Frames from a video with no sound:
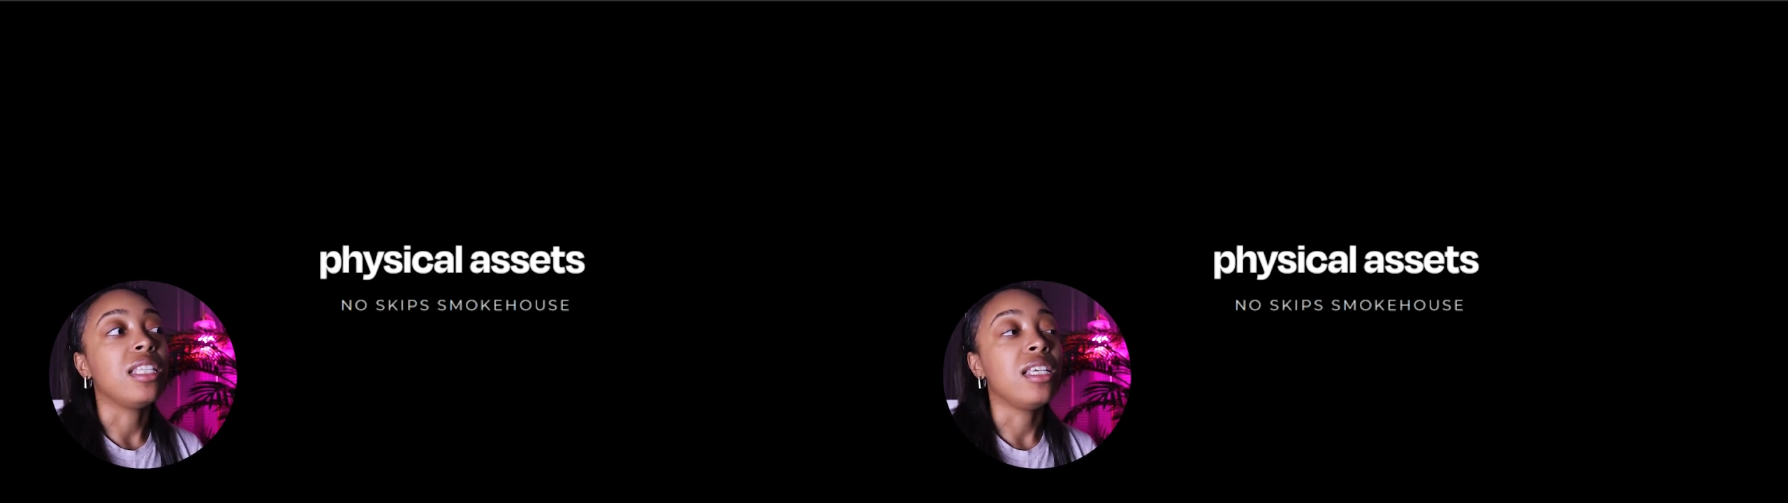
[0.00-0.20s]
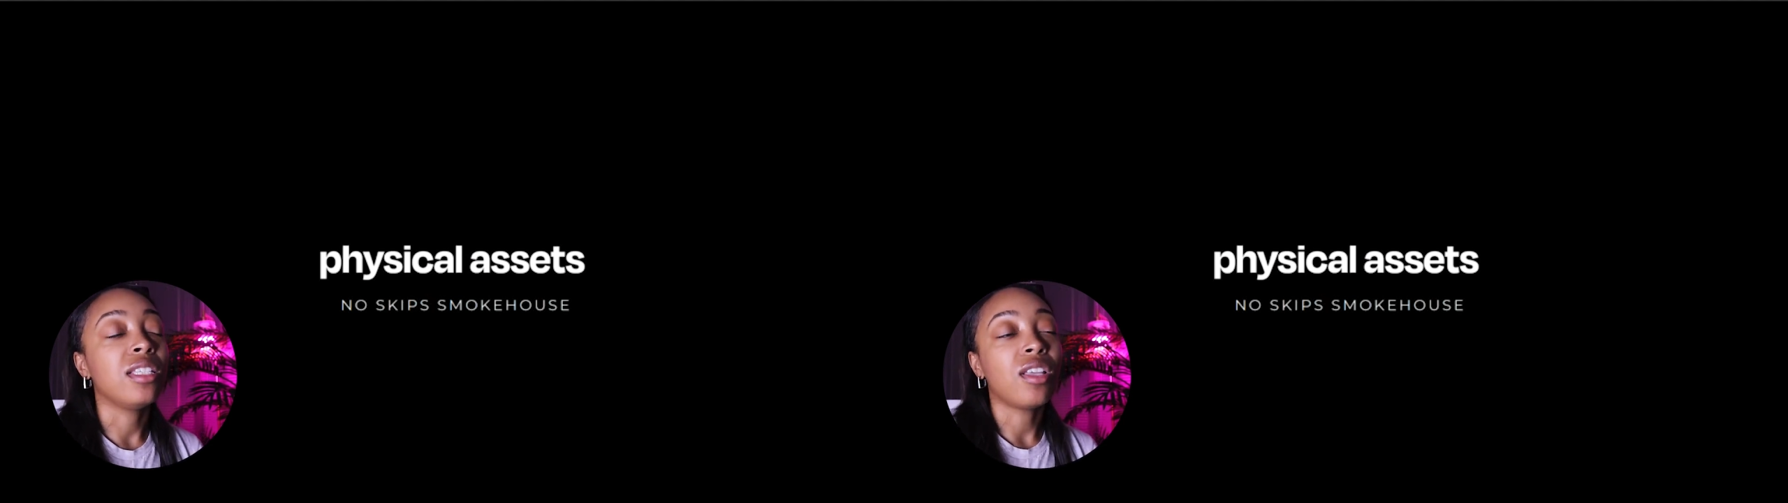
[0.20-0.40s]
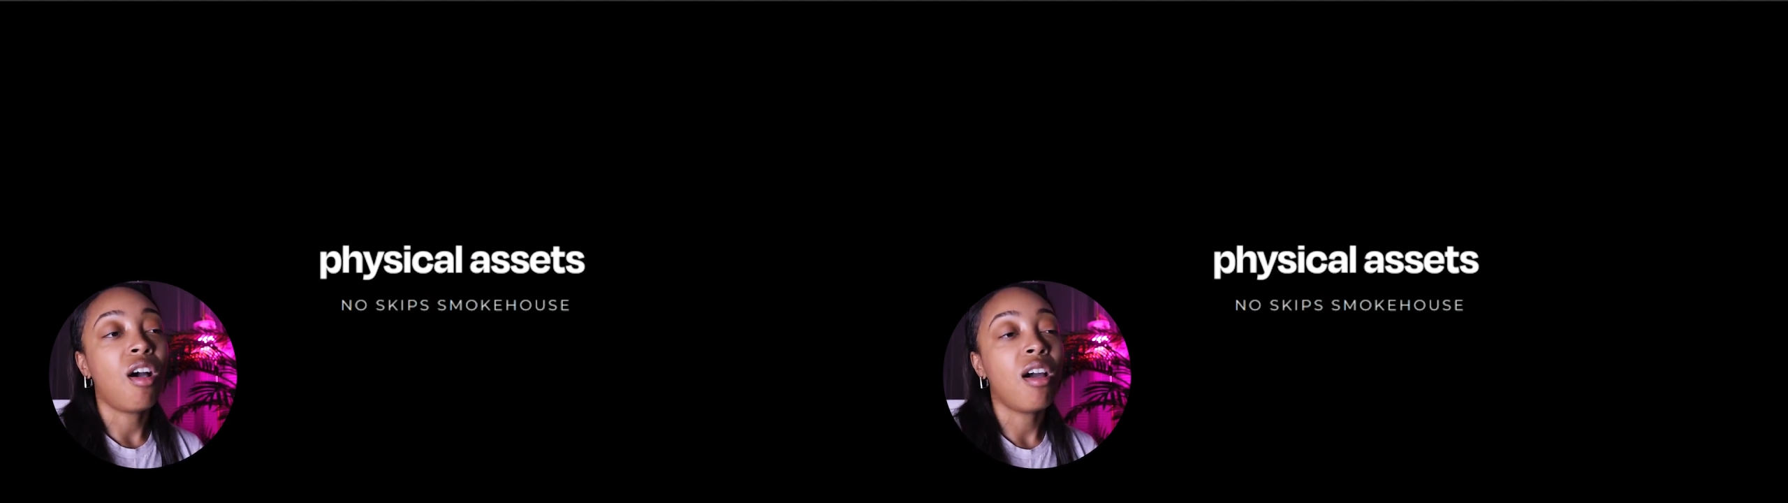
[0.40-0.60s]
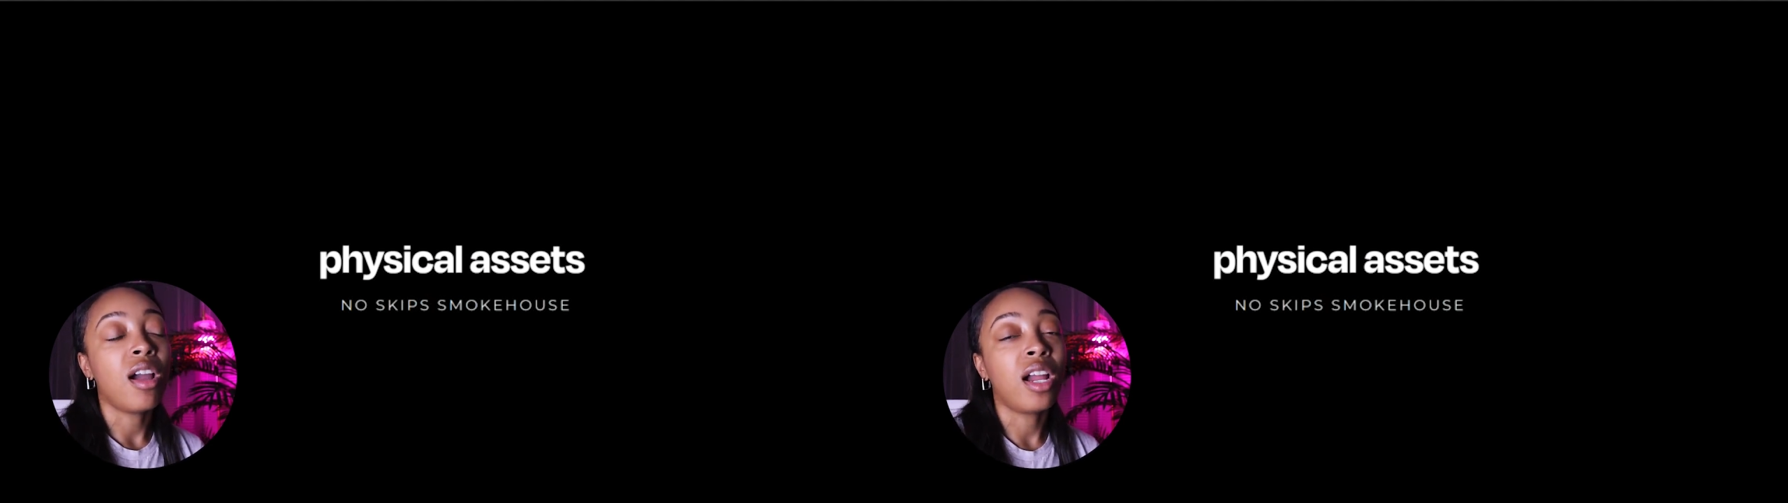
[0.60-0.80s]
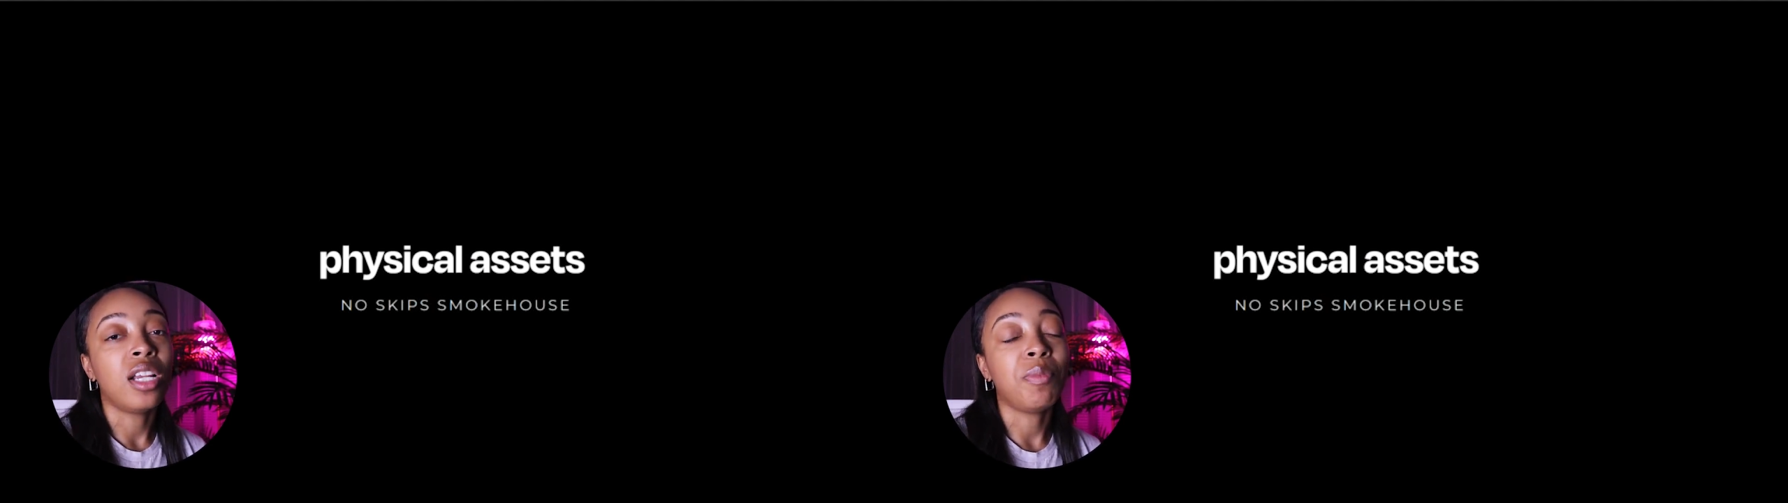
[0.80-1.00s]
These
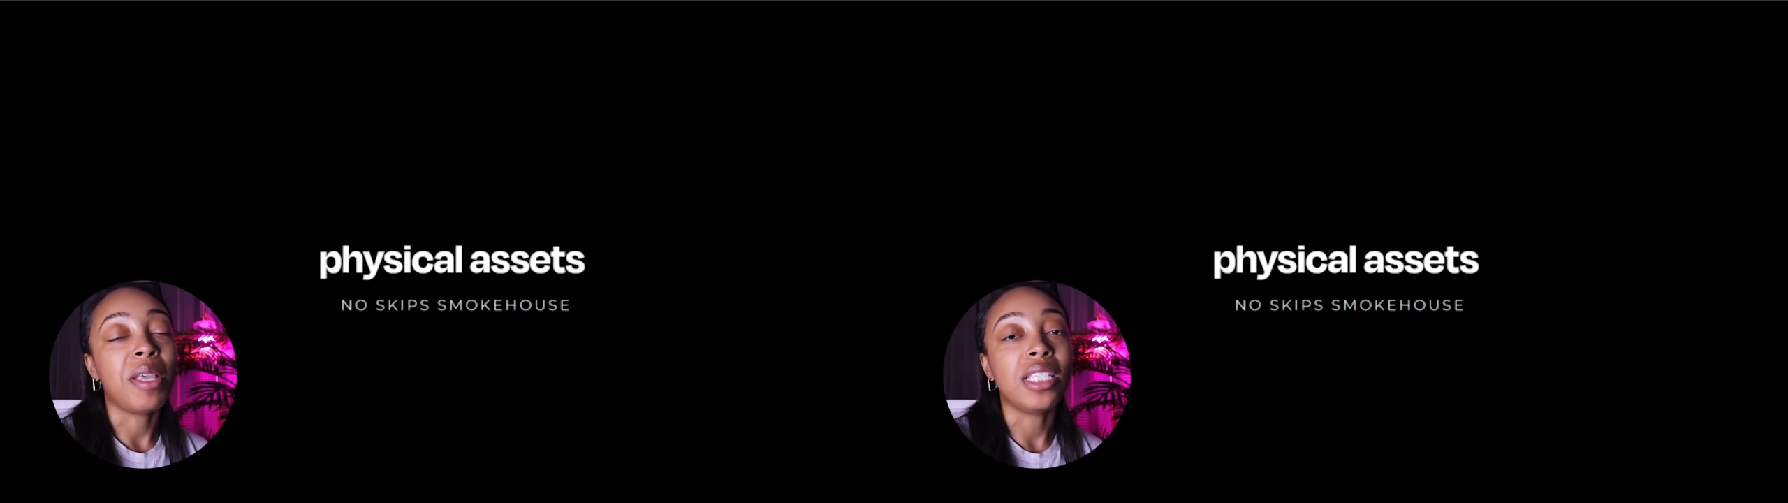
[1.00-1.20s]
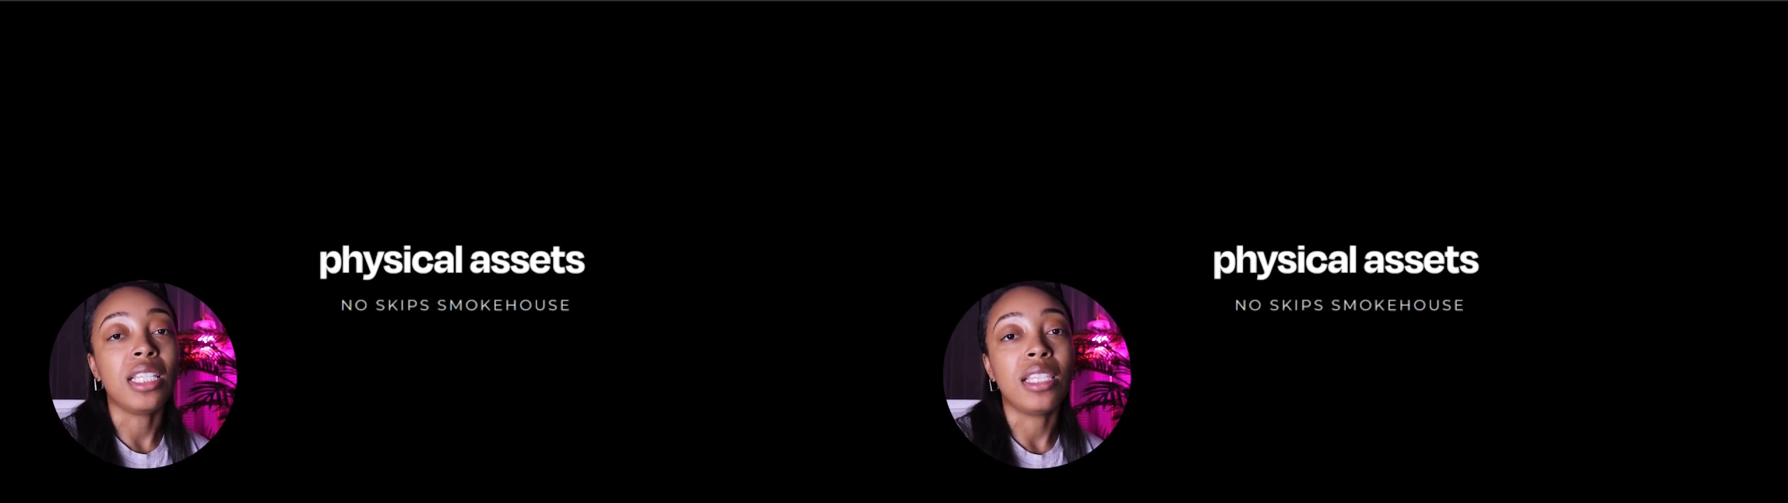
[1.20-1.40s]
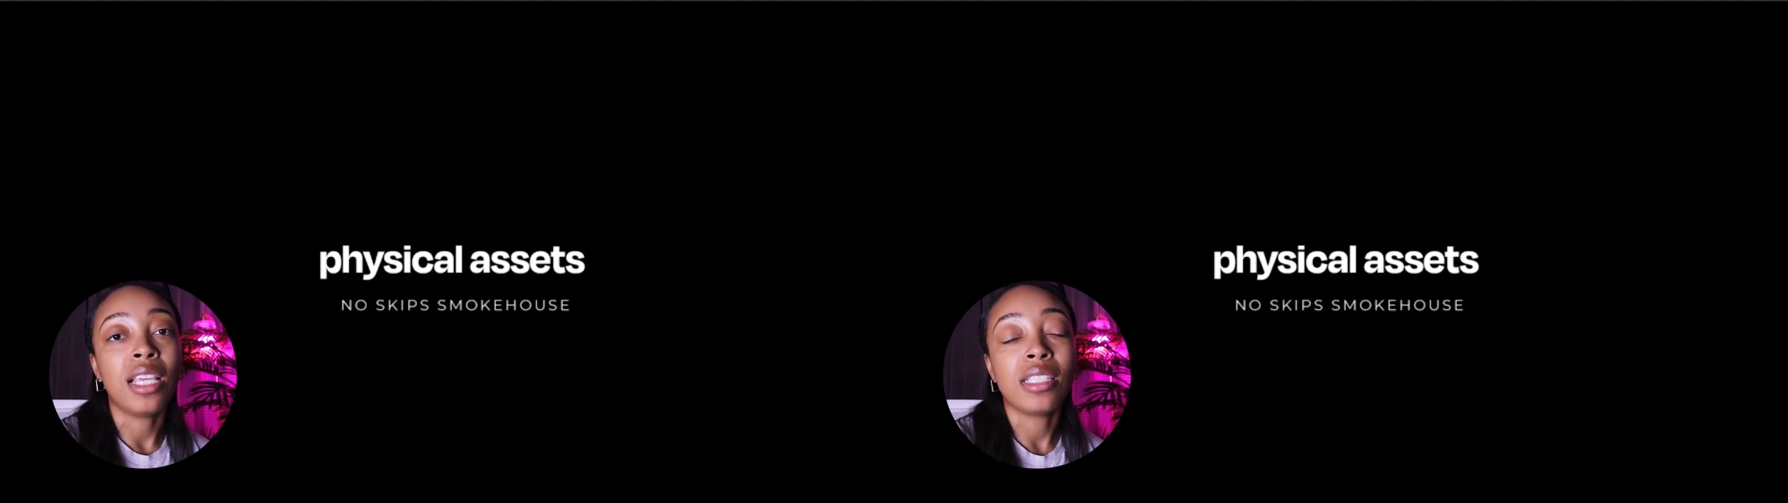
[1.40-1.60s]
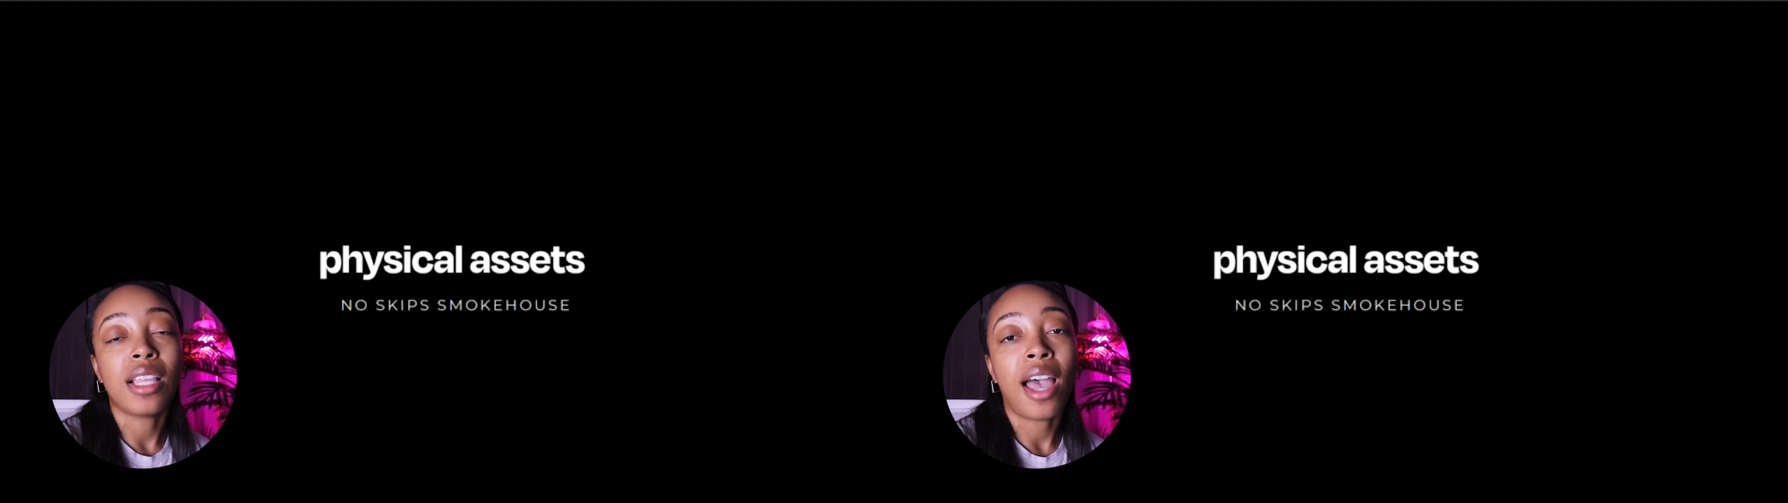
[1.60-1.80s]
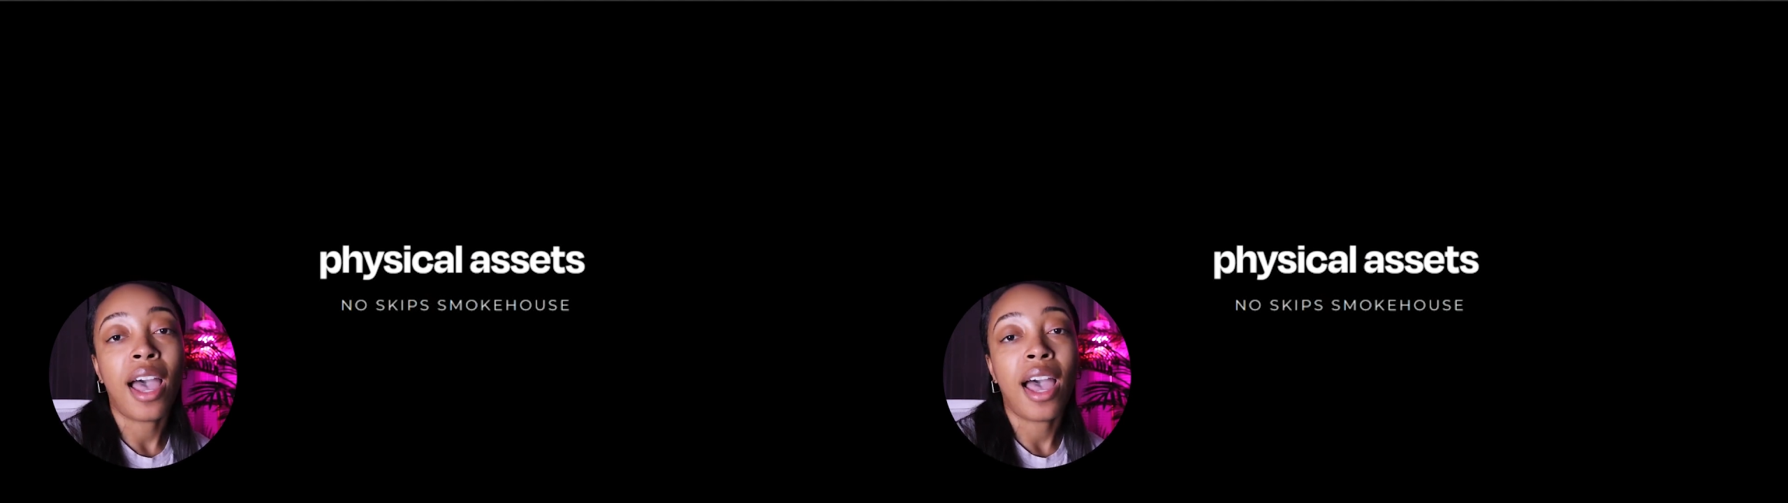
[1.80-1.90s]
are basically things that